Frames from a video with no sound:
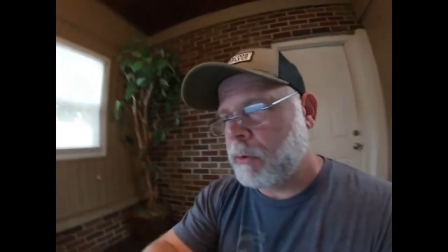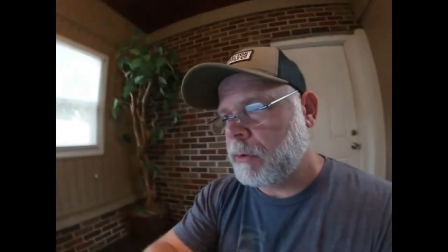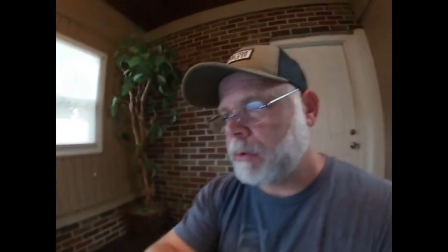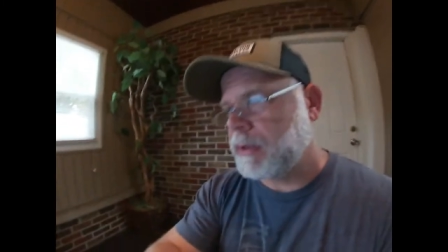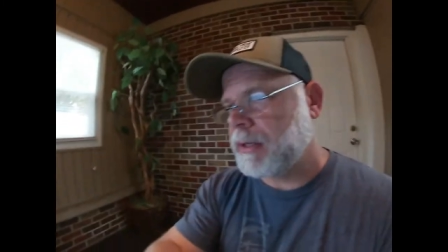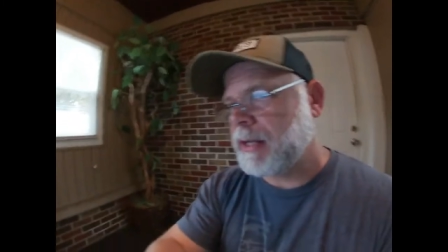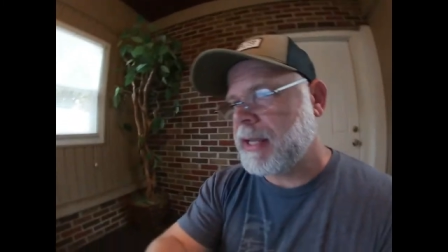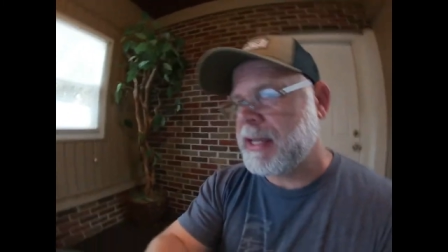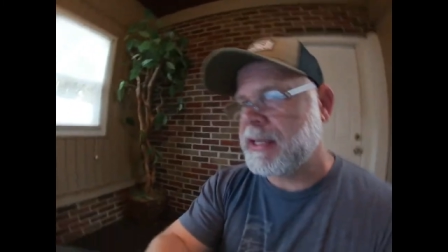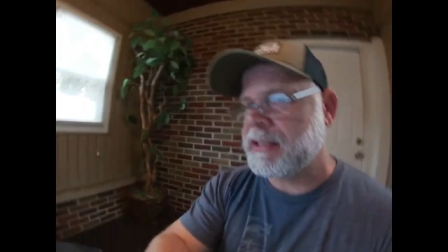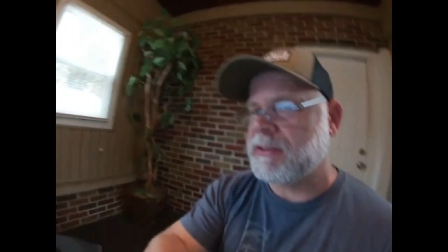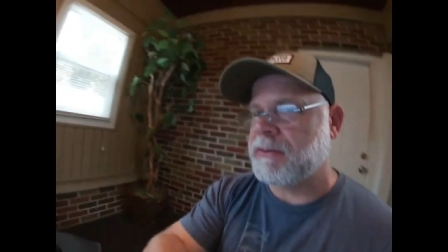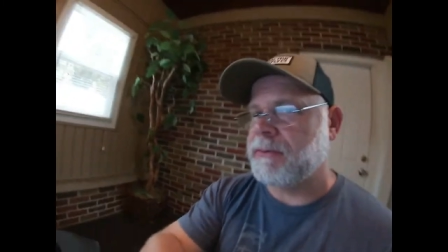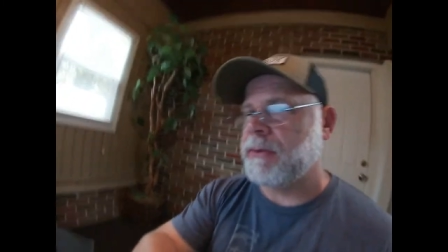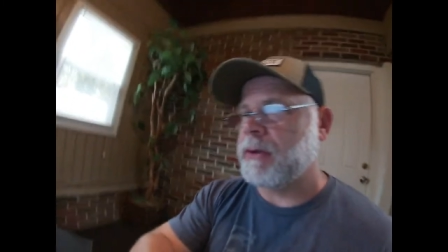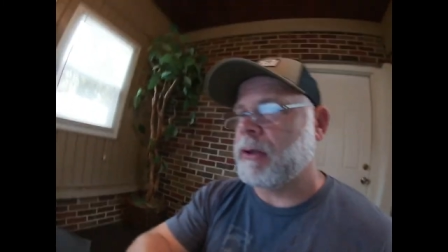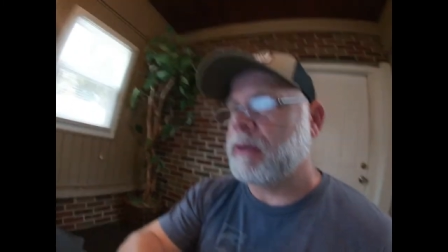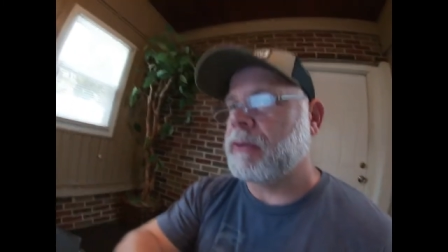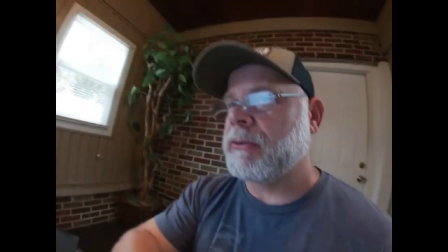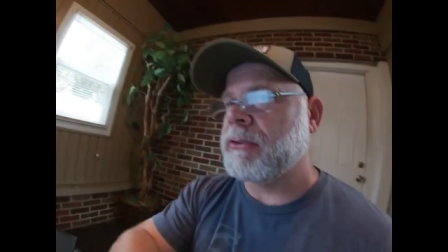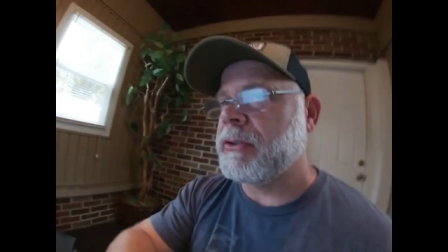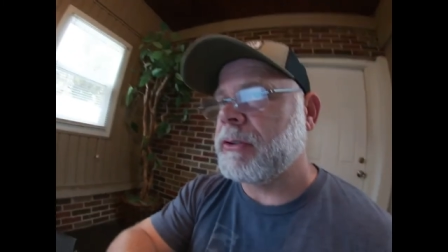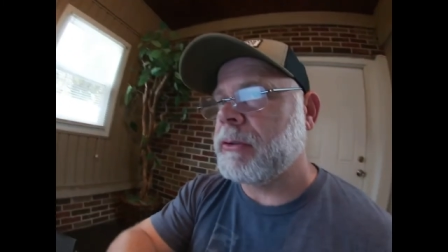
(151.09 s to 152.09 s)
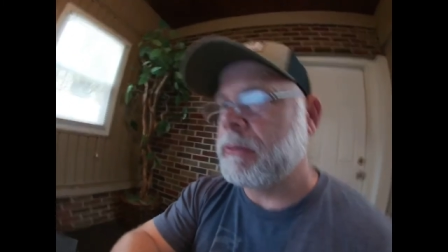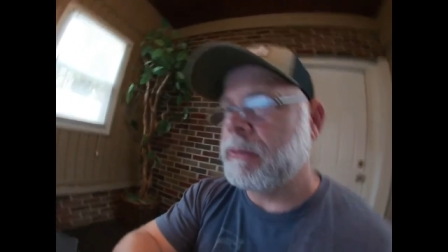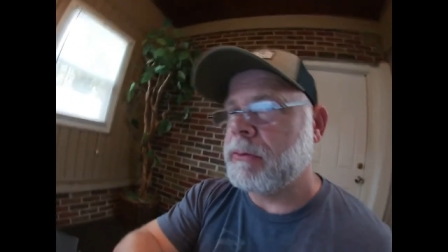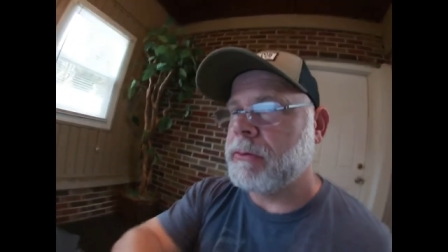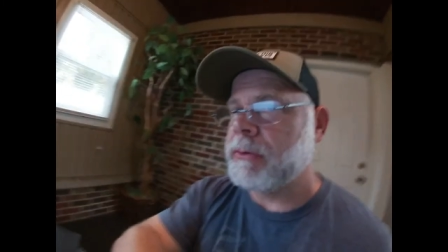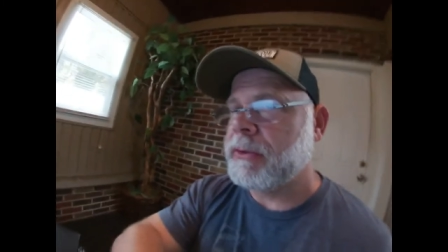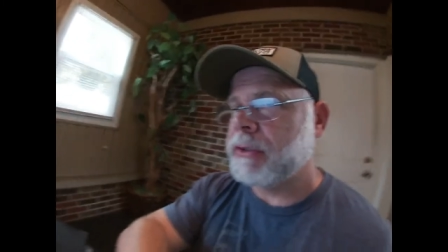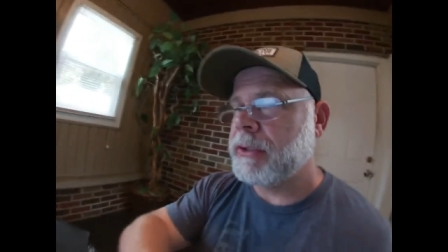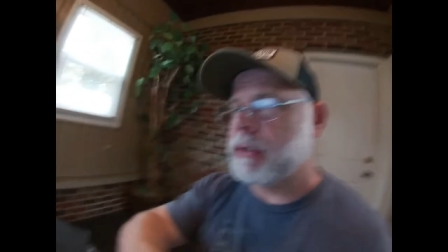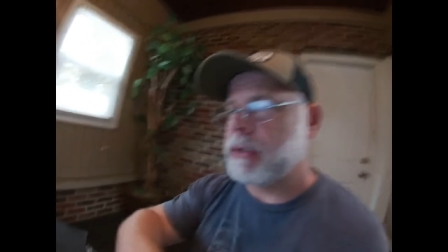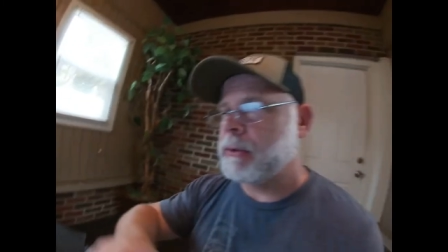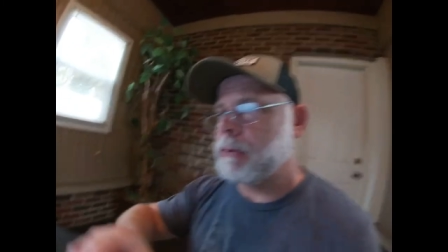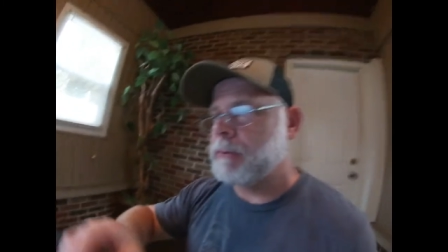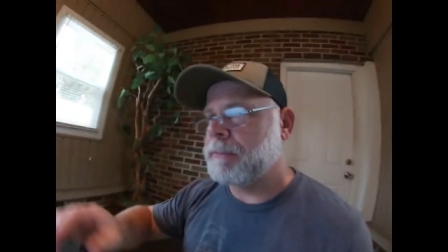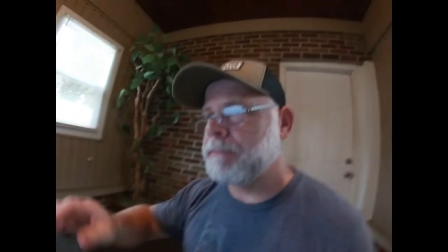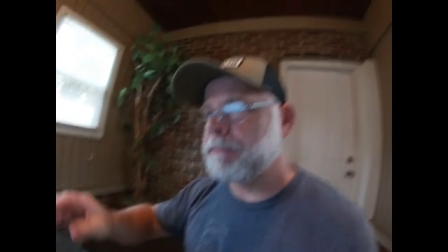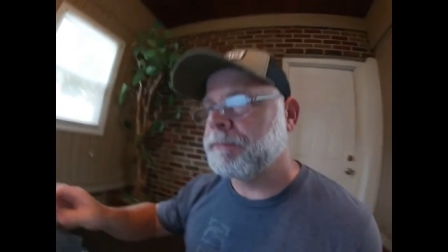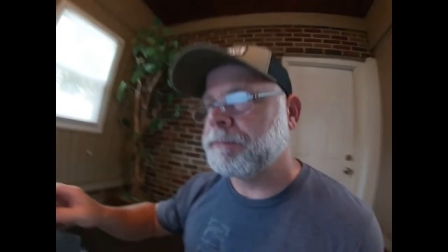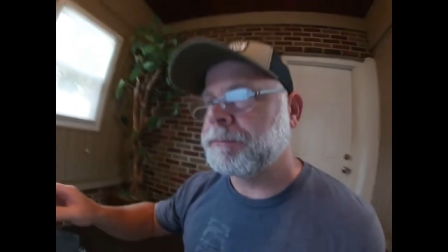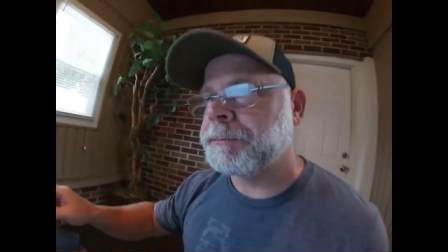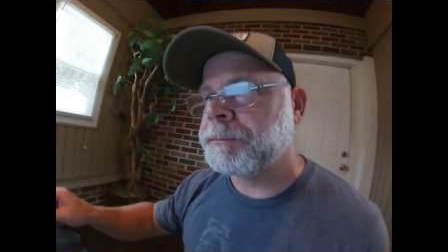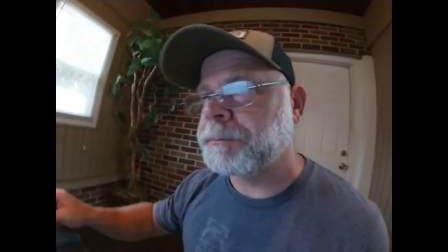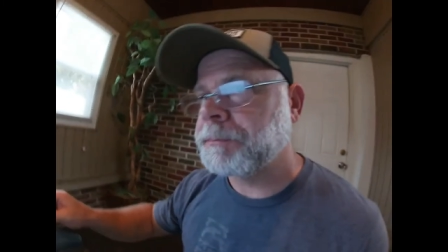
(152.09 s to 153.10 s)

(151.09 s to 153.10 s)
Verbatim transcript: wanted to ask y'all too. You know,